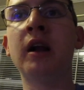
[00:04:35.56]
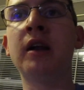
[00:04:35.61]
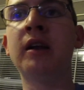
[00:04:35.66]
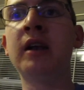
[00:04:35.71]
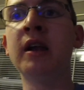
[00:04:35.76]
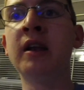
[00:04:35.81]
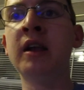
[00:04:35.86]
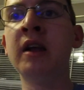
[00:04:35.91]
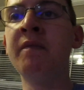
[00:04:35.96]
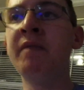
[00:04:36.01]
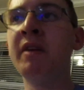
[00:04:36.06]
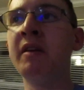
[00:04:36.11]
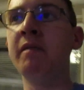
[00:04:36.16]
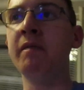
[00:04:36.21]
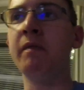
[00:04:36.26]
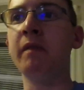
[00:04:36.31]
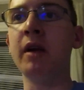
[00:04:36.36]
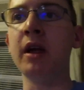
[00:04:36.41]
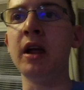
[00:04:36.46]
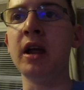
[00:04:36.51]

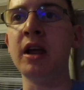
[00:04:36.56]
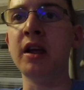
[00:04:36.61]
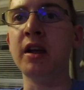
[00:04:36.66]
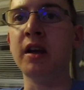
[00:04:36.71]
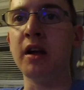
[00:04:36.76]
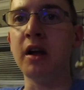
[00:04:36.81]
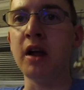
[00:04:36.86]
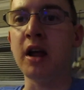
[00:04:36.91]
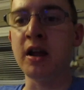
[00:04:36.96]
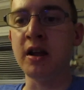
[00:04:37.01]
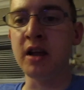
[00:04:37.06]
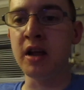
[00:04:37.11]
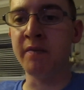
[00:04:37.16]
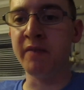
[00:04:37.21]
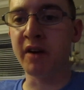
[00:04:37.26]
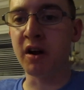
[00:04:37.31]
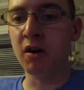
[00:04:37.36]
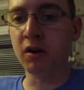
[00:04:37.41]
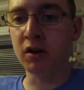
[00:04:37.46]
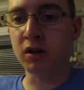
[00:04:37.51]
definitely if
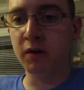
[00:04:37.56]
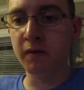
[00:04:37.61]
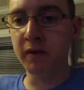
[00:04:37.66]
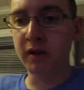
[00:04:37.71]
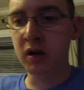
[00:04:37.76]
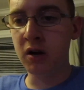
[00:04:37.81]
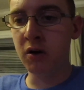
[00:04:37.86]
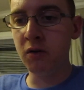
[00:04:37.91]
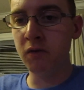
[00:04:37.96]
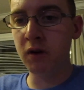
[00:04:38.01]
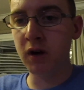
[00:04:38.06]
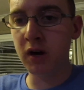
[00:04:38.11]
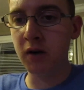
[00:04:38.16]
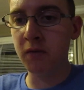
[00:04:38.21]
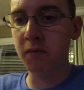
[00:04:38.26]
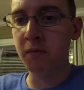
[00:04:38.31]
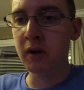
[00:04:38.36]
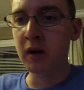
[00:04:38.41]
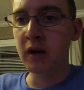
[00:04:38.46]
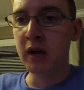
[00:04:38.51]
it goes over
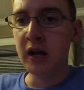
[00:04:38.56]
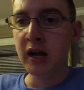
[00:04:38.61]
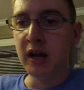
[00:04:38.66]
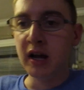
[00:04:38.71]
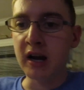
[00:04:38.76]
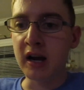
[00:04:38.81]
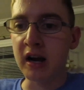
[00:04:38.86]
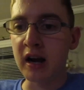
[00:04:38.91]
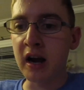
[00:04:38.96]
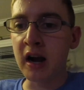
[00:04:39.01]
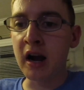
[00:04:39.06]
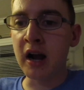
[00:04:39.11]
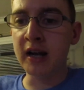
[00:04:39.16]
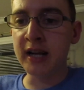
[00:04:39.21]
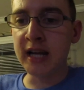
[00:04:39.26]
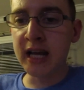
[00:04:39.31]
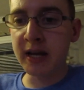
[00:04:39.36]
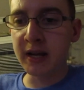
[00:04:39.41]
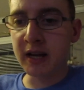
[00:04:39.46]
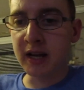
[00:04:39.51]
to
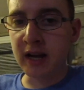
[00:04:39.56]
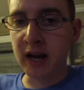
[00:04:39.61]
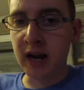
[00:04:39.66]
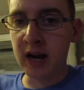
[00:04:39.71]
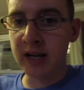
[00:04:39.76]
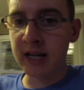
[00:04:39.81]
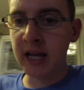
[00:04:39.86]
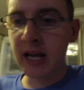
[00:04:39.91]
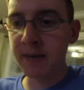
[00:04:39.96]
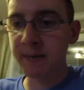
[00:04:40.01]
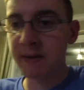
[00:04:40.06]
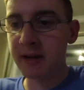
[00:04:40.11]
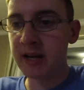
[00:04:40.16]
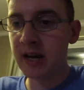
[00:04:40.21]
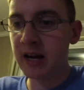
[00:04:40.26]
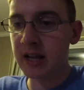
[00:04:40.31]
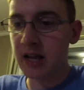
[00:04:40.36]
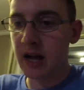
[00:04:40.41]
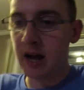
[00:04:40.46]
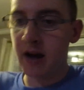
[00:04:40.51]
consistently
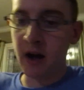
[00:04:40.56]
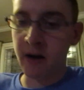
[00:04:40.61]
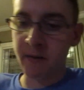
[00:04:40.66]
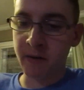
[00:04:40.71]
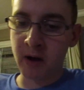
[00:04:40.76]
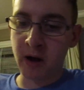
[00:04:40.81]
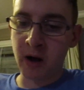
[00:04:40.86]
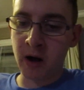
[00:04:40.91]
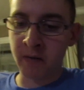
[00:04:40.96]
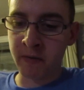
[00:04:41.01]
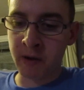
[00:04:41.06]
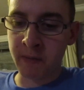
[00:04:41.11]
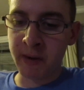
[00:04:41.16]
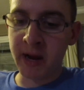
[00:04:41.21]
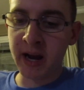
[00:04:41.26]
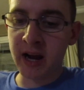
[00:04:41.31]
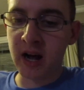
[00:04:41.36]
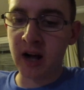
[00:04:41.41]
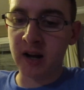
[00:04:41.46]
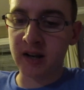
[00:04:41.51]
shot on my
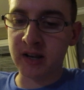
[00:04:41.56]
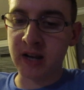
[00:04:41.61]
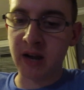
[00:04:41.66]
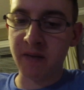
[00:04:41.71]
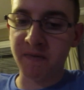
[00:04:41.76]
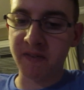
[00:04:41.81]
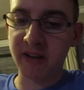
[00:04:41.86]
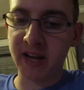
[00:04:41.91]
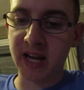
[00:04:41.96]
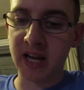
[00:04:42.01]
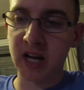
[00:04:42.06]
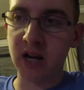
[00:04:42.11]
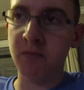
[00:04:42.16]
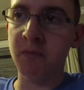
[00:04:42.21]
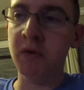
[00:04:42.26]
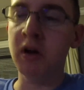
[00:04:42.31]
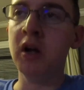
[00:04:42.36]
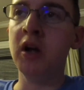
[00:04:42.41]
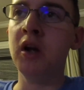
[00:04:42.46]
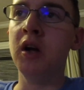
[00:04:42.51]
bike, I'll definitely
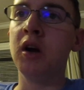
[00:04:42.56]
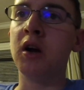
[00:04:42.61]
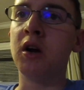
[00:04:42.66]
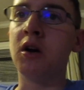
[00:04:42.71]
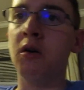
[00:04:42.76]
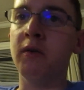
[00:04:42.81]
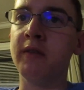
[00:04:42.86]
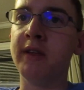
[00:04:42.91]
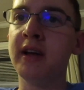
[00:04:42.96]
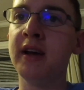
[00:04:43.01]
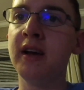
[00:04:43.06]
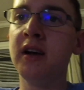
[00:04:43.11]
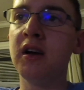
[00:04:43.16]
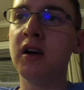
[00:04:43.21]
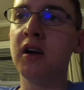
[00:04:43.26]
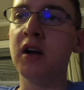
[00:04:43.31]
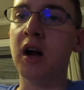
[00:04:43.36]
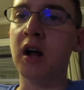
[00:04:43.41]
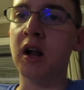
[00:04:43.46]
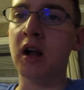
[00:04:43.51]
go there.
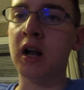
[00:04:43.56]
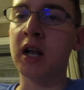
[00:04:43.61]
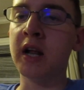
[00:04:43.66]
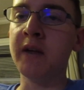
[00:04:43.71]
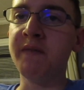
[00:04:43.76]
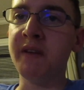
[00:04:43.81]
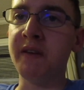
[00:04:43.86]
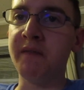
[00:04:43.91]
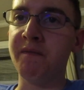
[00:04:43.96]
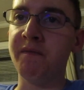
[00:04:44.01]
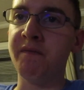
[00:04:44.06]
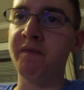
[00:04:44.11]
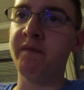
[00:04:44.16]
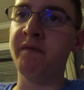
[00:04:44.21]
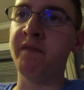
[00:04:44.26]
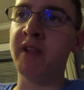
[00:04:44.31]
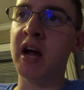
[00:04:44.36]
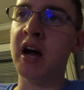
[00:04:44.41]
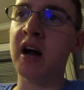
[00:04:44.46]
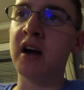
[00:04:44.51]
I'll definitely
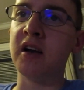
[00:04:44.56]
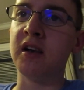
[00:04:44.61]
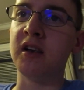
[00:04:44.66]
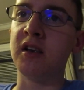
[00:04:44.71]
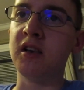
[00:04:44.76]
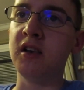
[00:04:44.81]
vlog